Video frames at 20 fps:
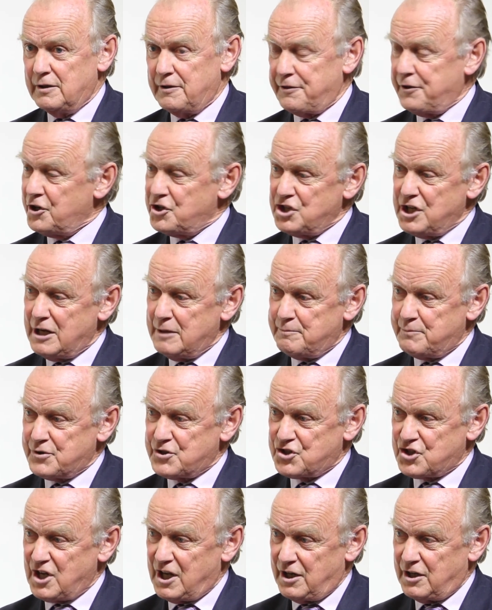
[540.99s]
38%.
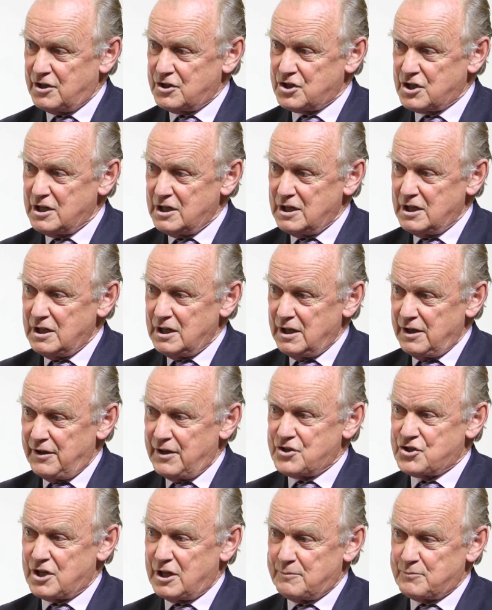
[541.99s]

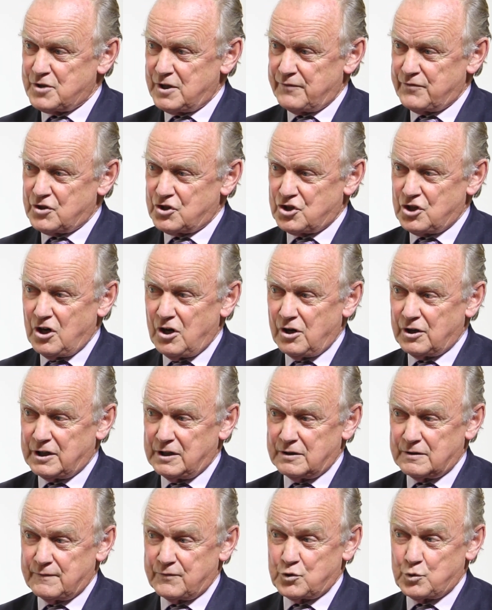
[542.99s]
They set themselves a
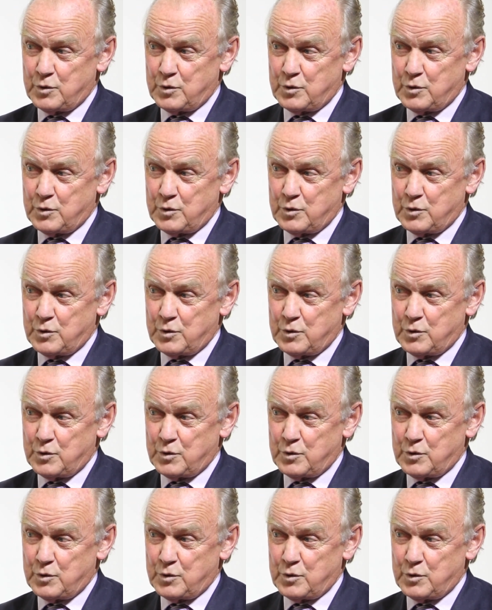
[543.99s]
target of